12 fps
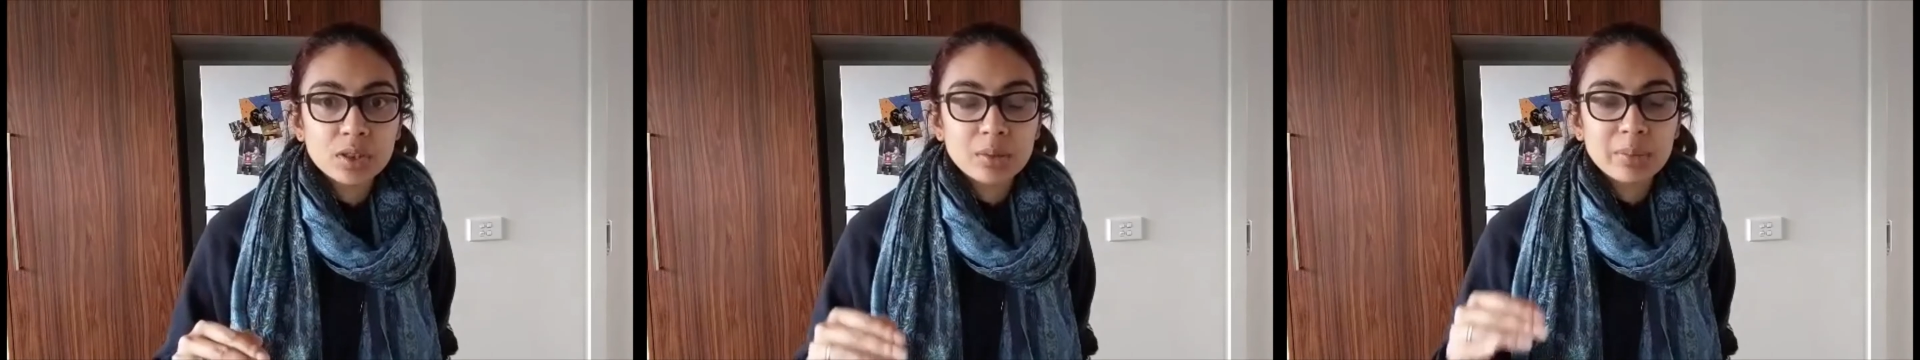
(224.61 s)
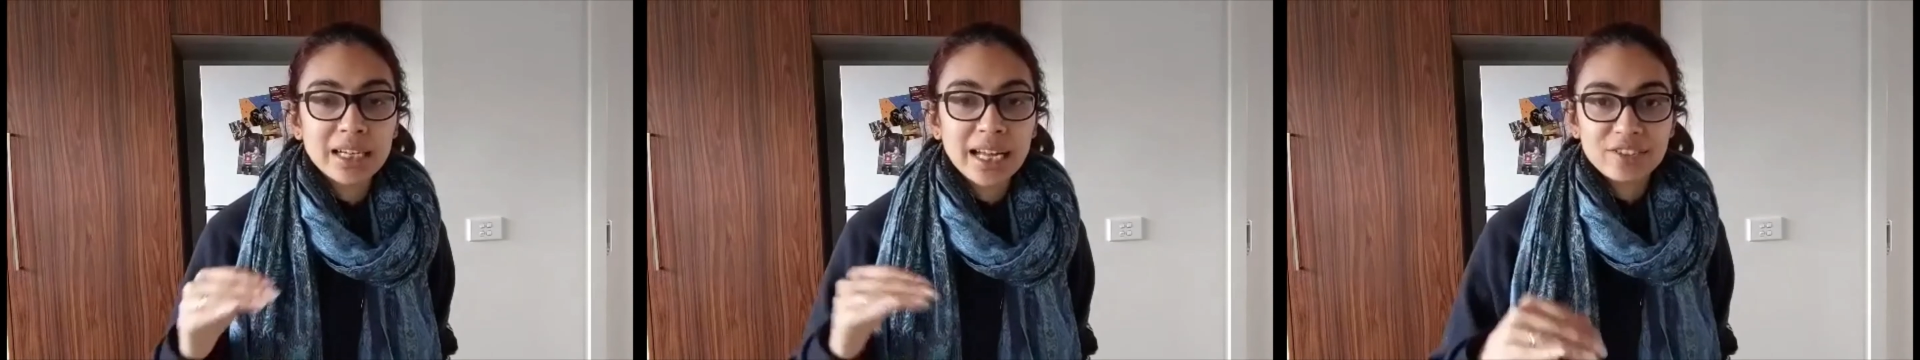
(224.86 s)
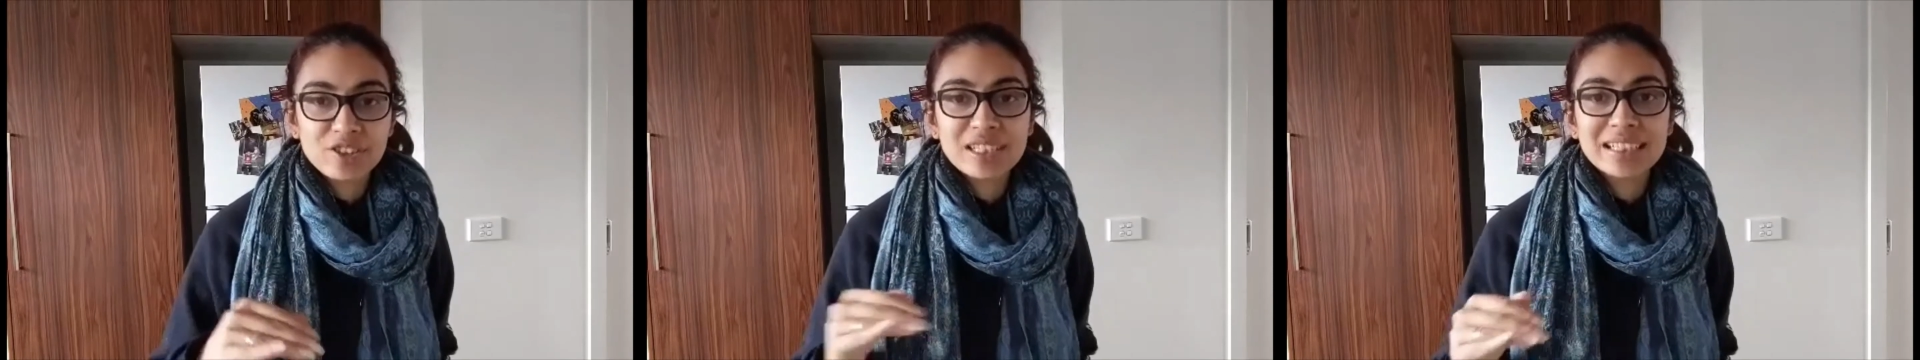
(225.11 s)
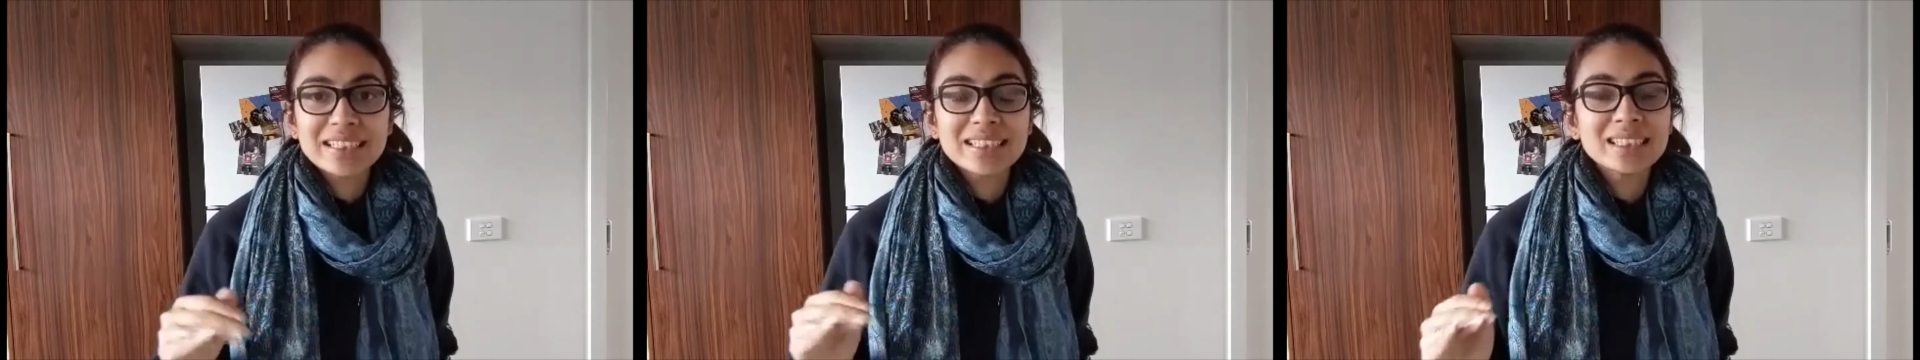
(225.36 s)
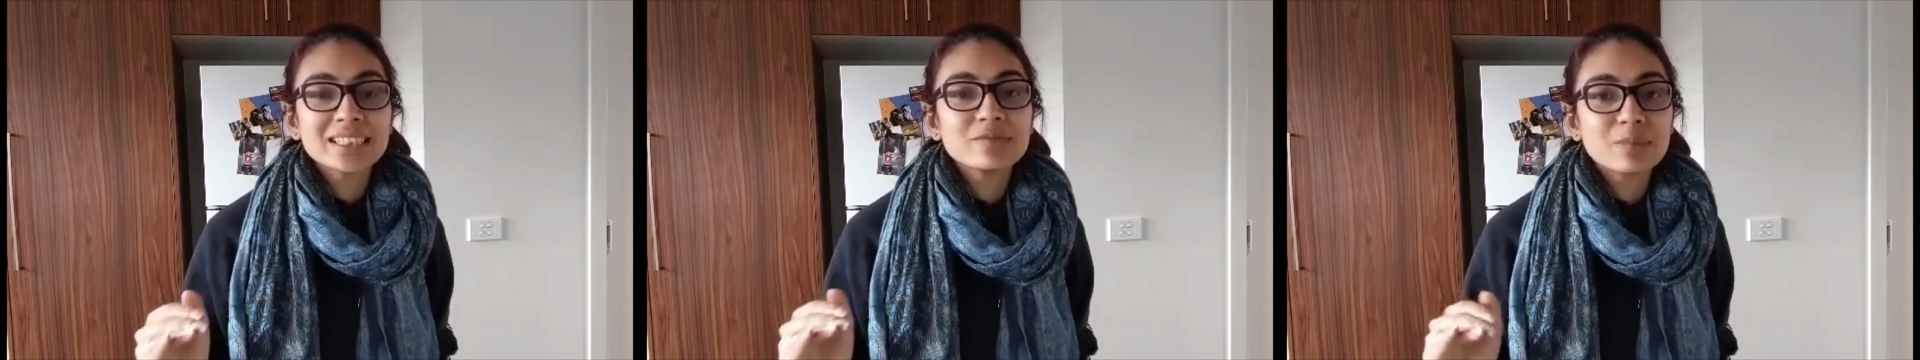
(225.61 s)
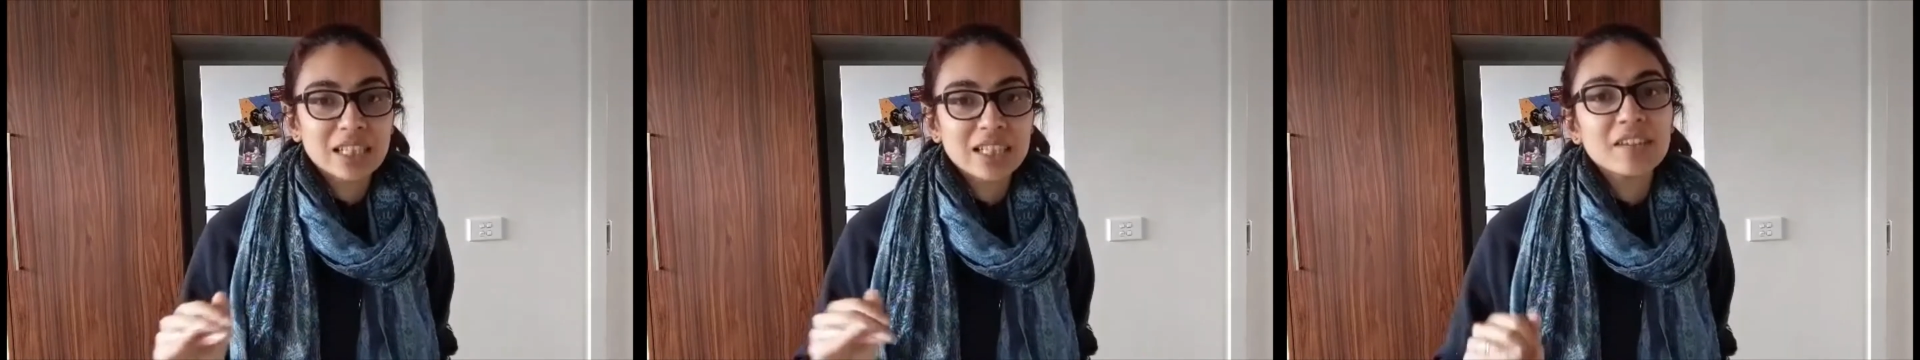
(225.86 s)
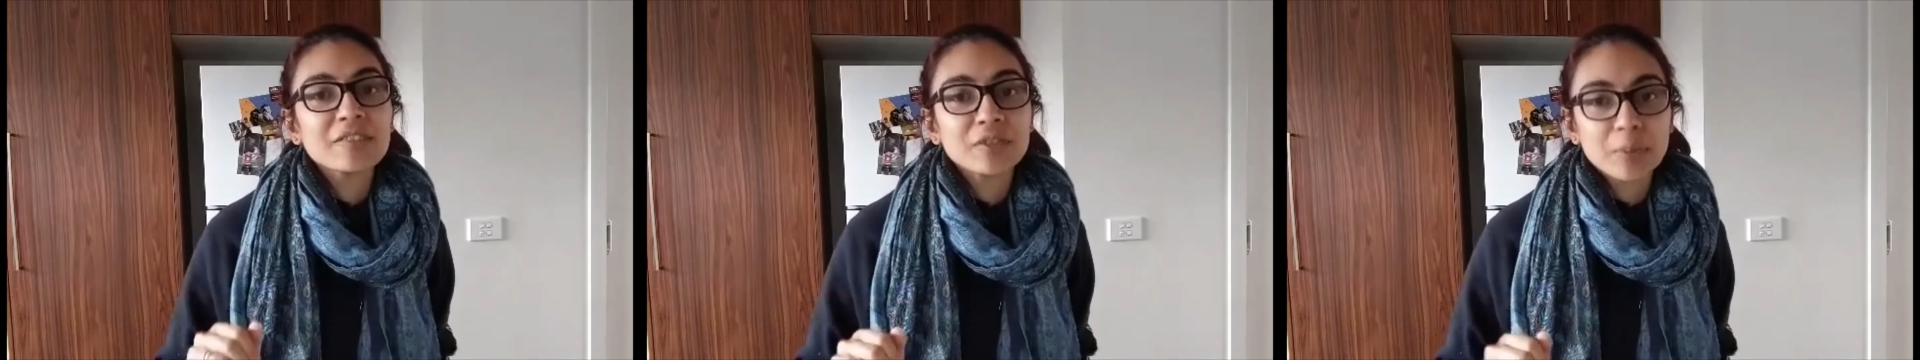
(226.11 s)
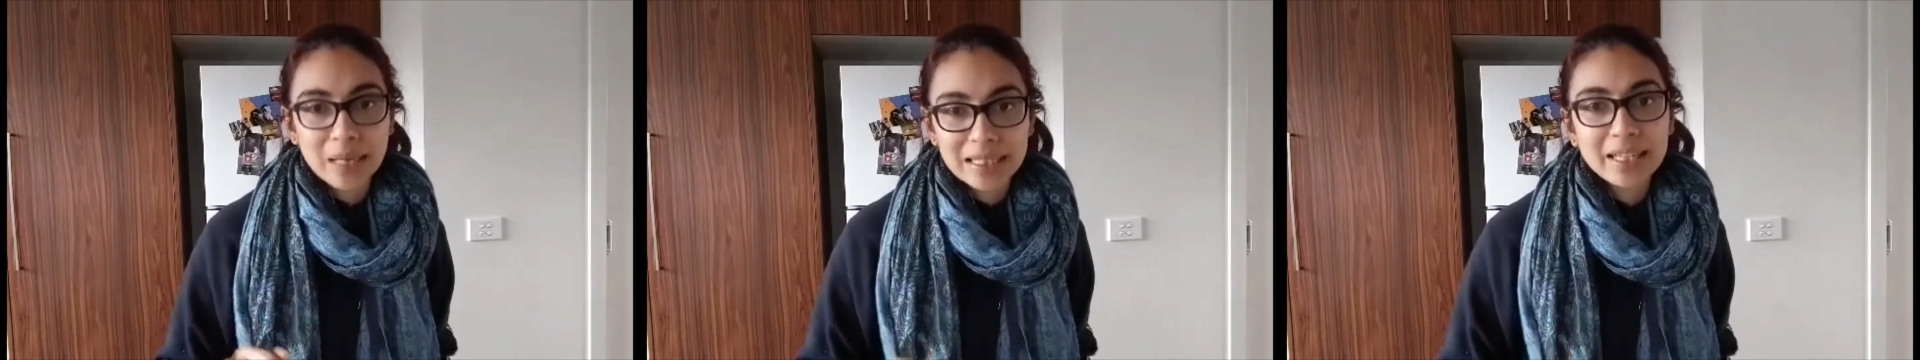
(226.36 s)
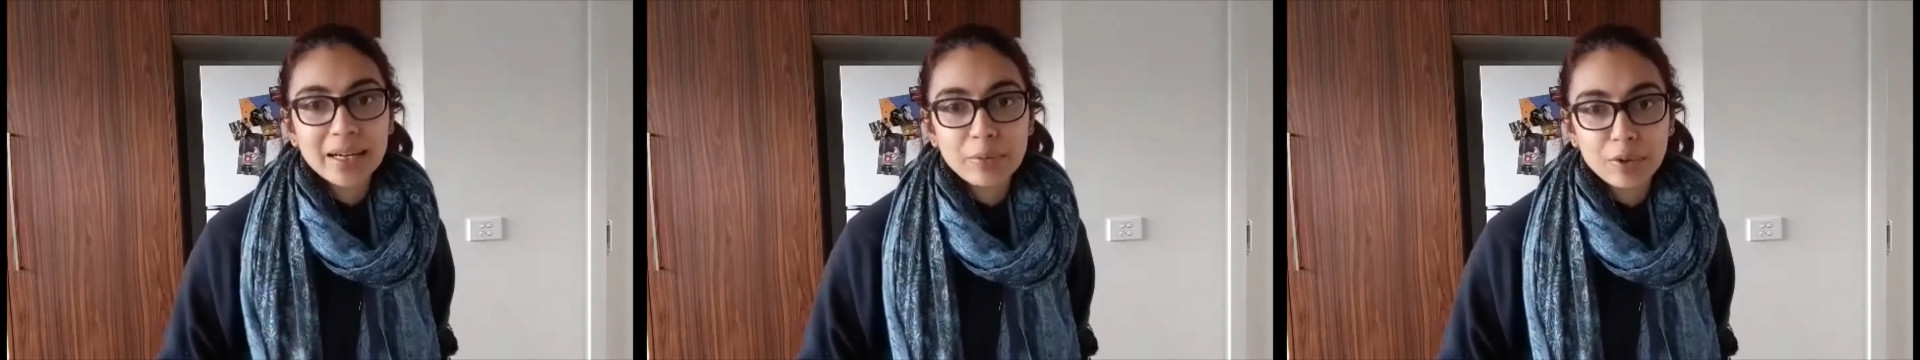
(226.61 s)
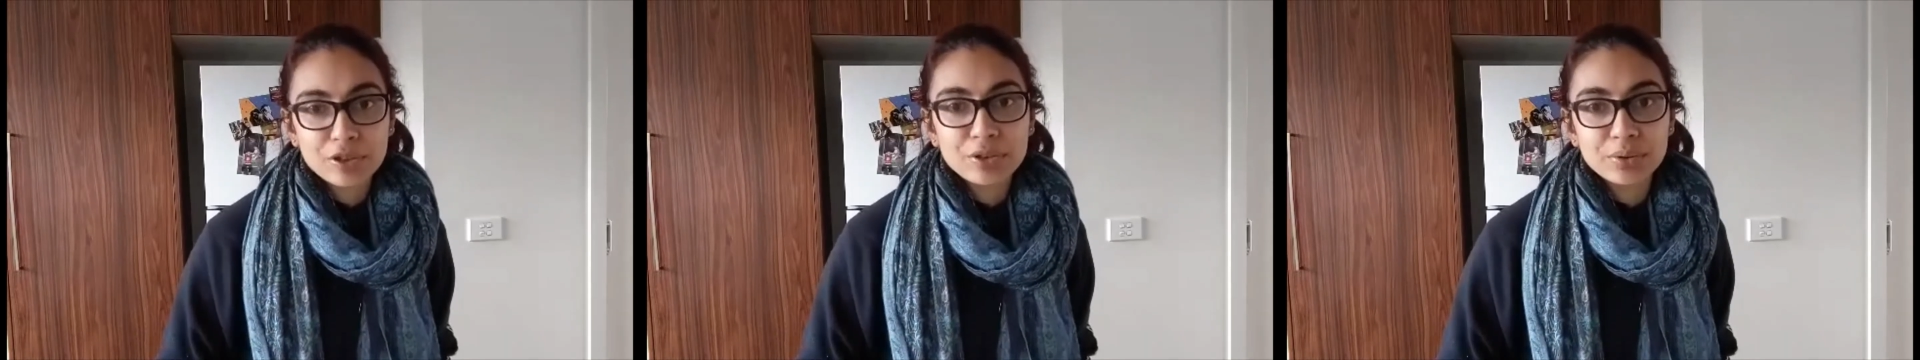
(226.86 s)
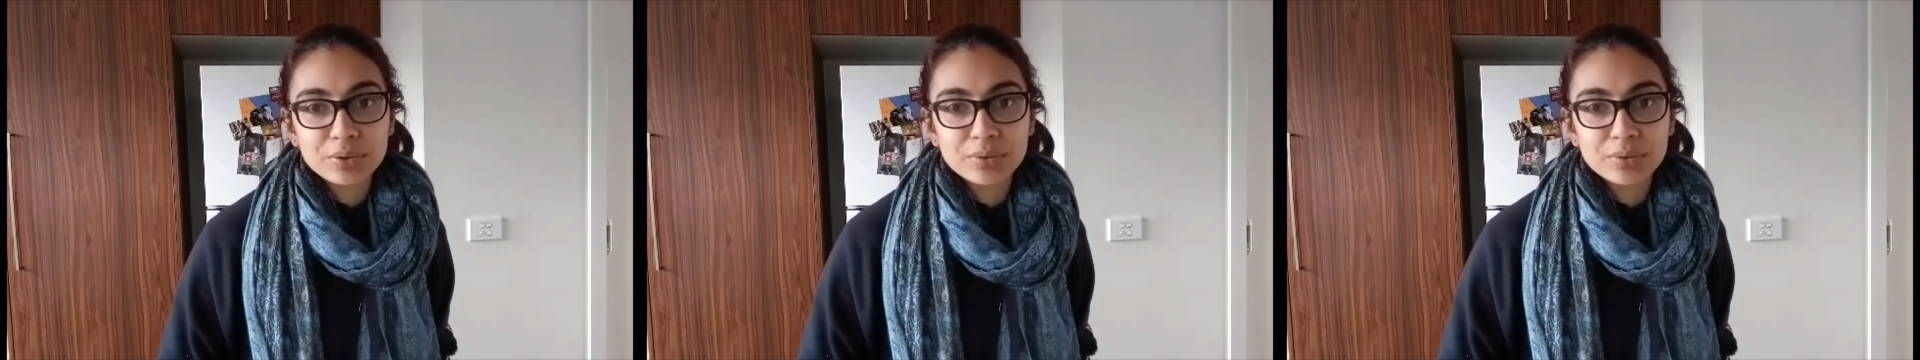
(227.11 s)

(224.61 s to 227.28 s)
but actually get to live my life the way that I want to.